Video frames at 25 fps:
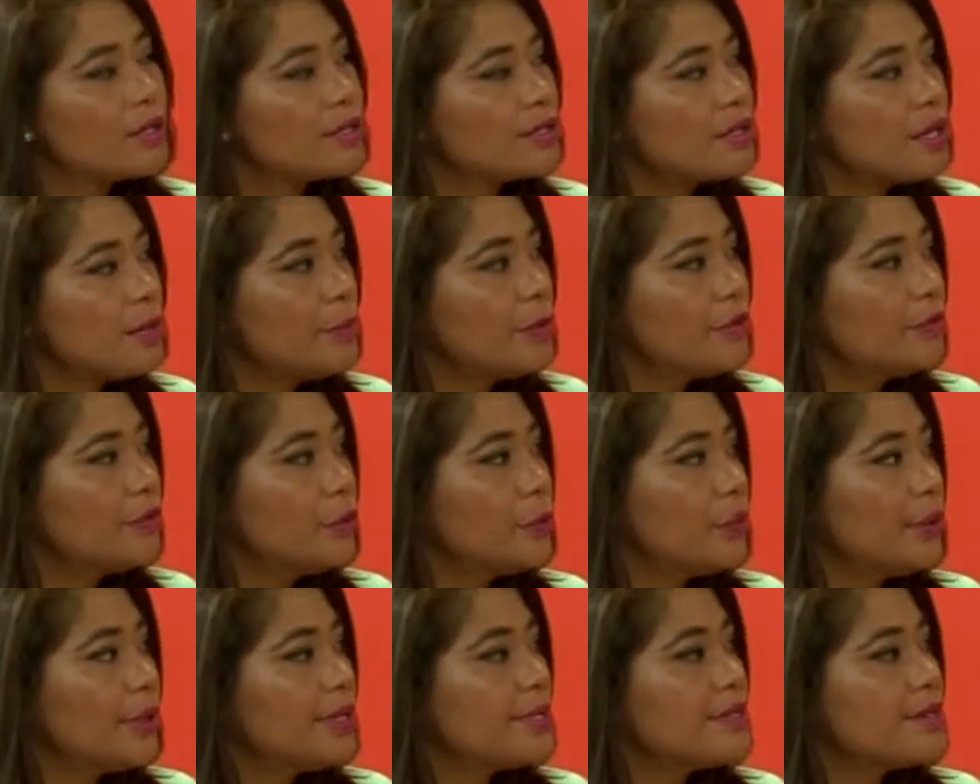some of
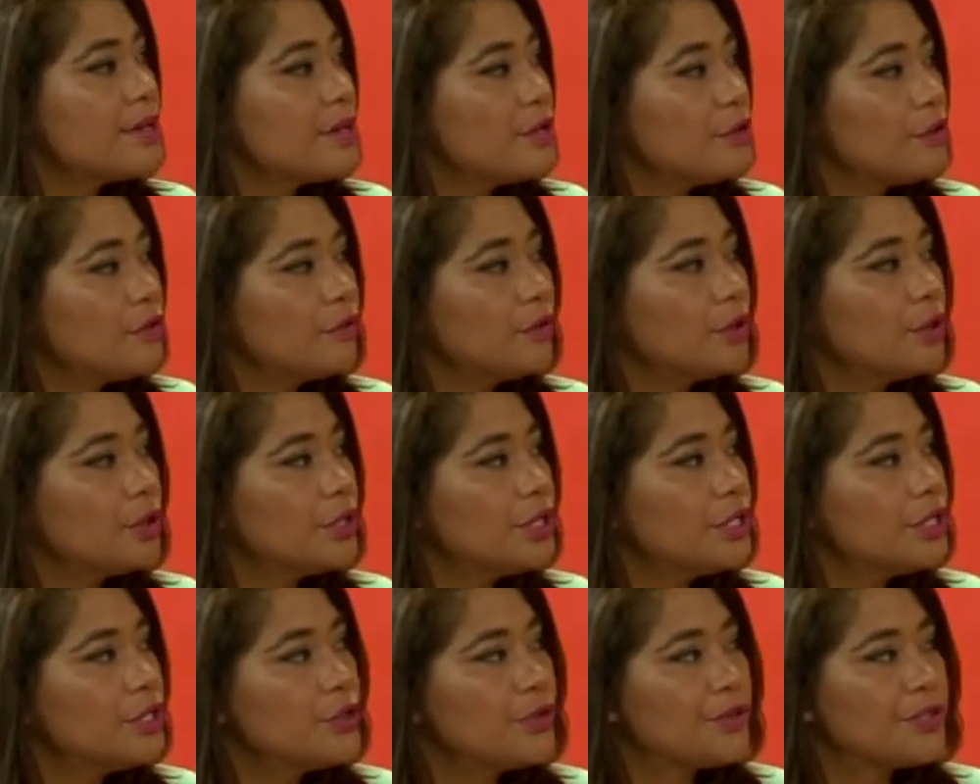the ways that you've
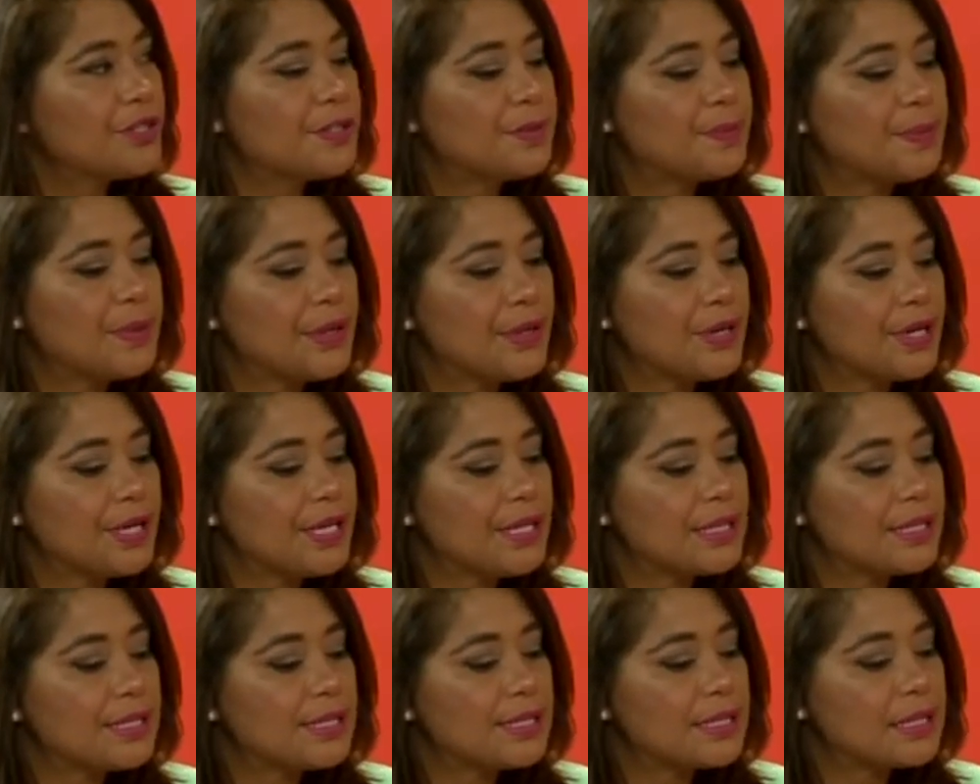learned in your
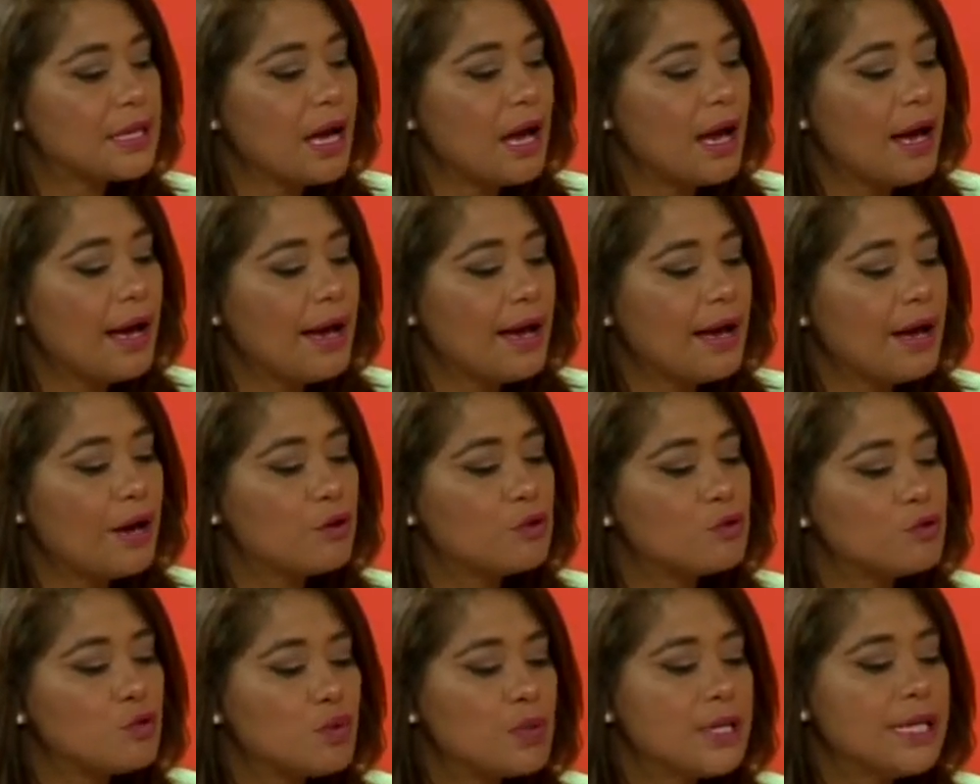experience uh,
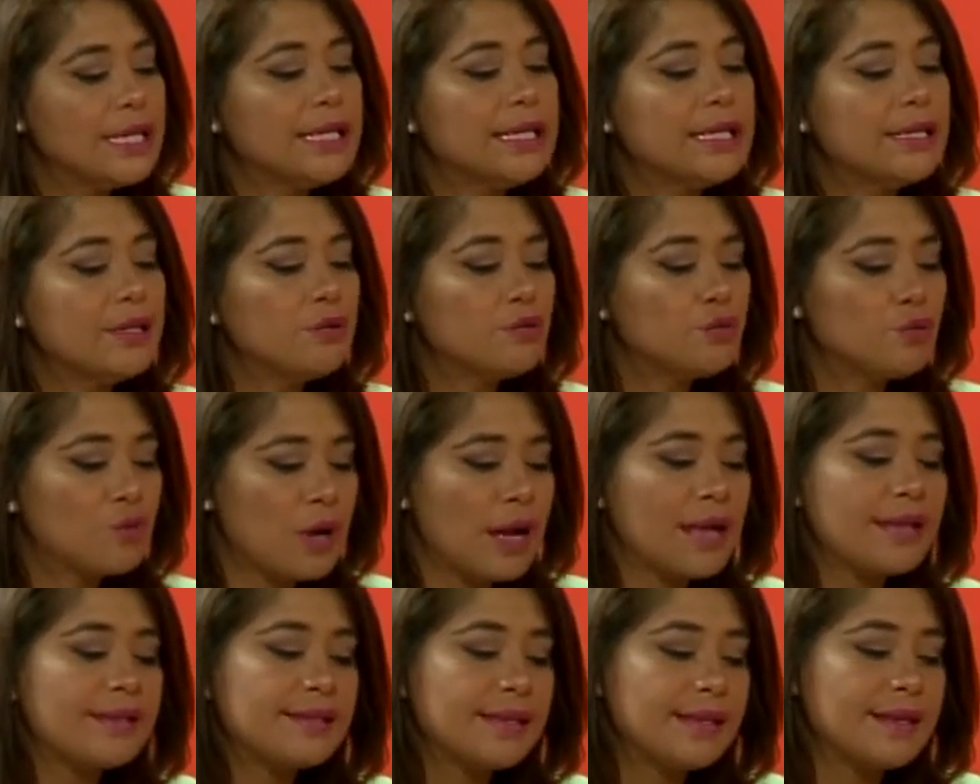really
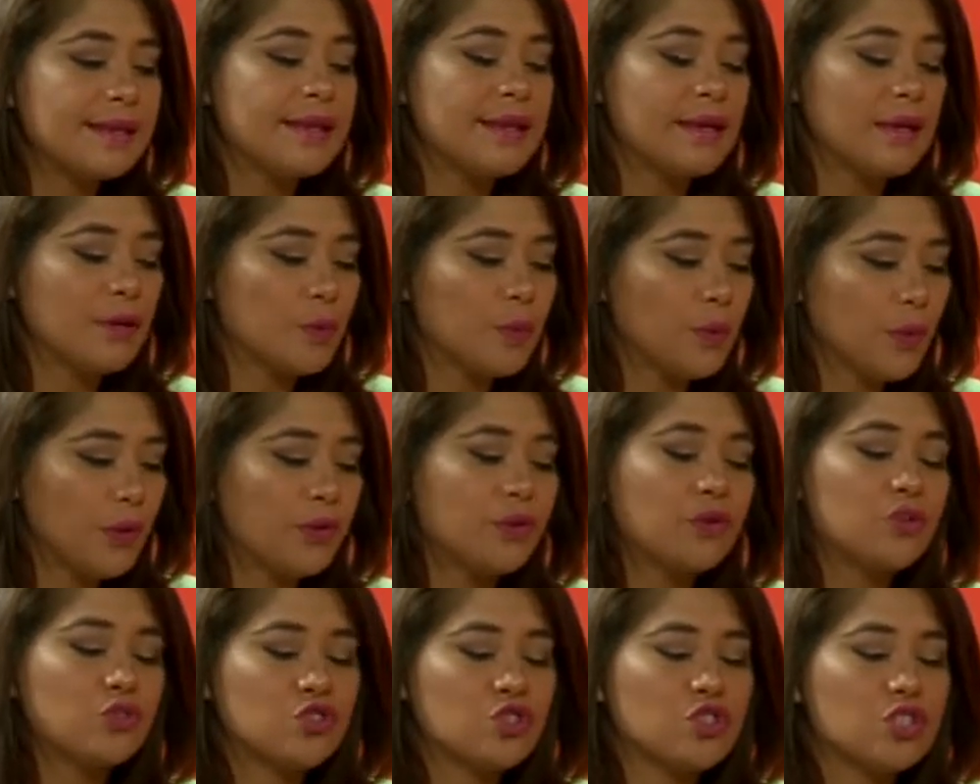resonate
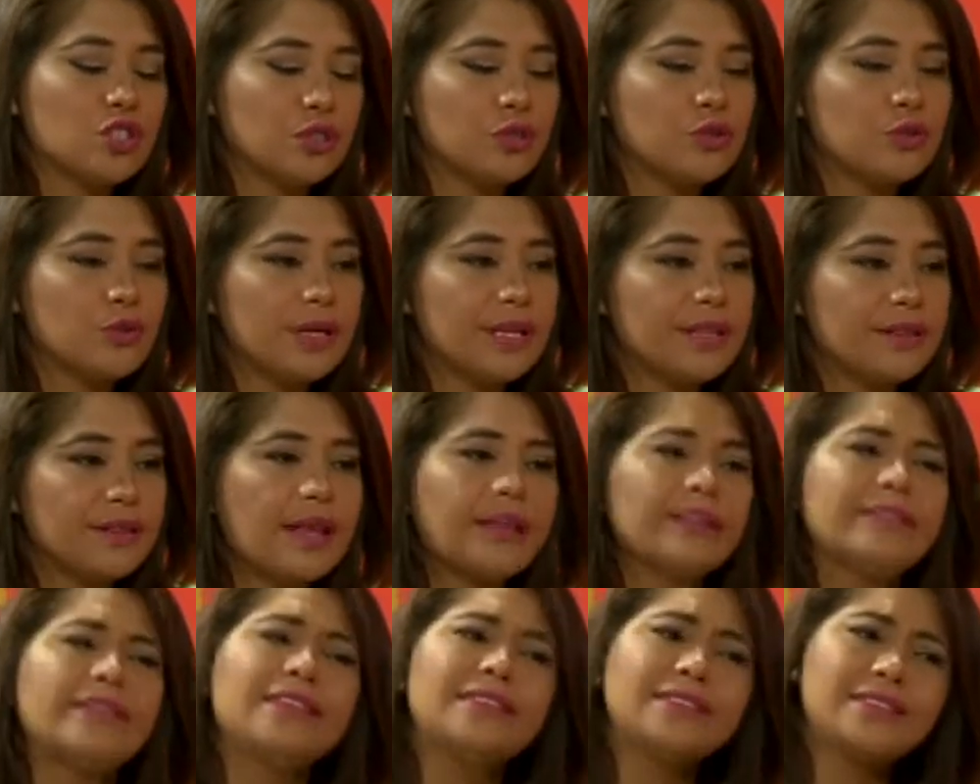with children?
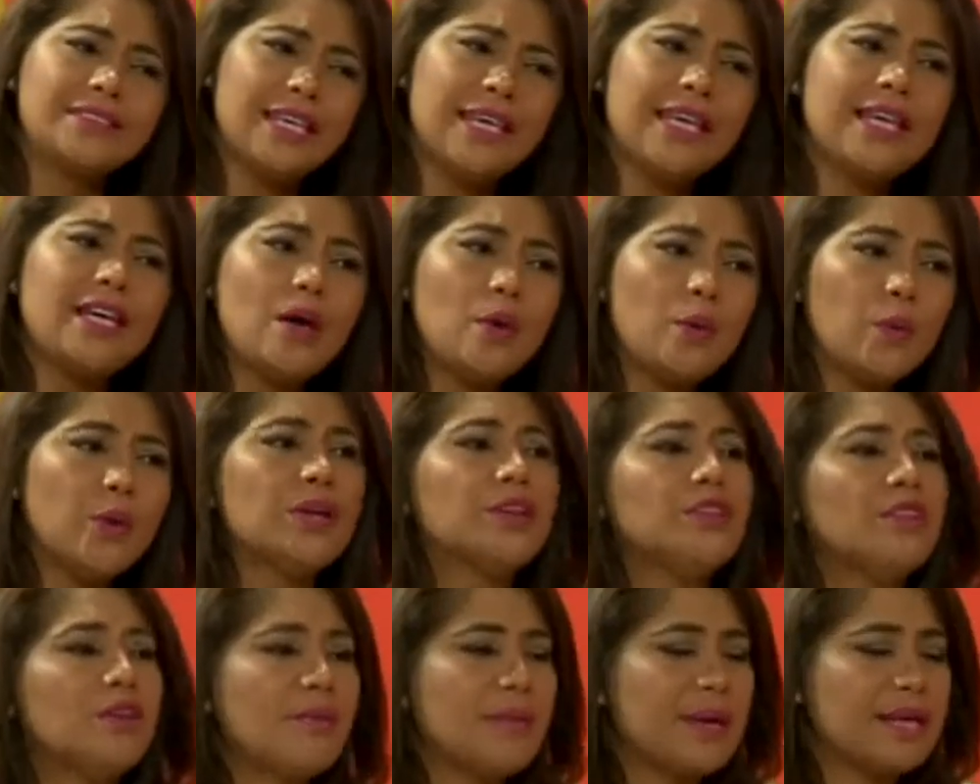That they'll take
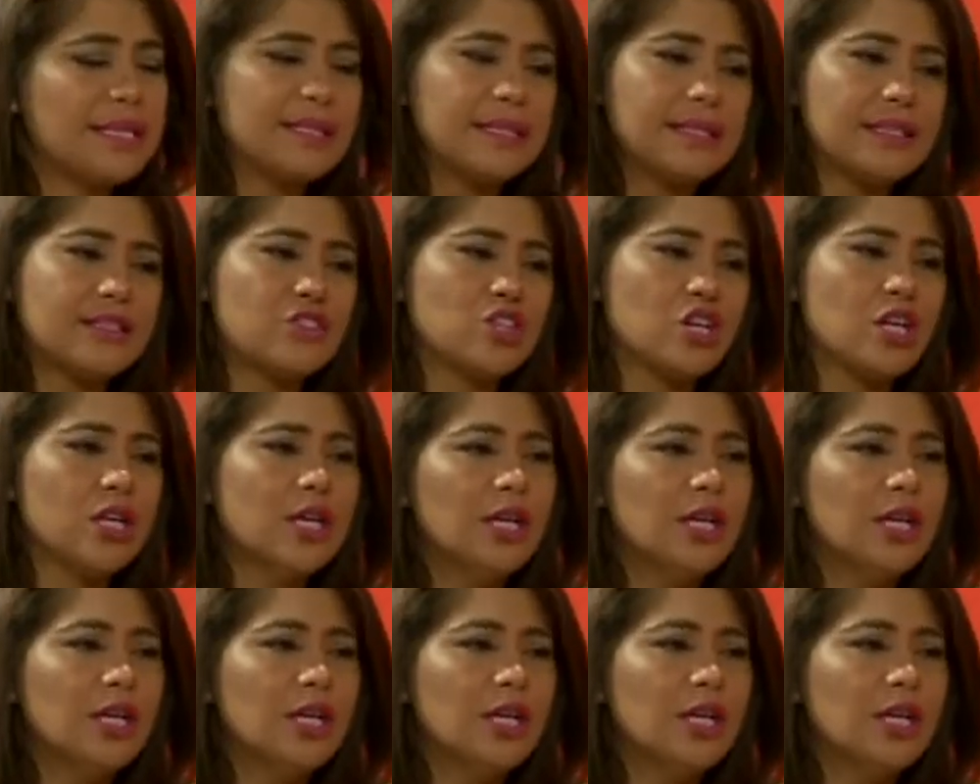away the message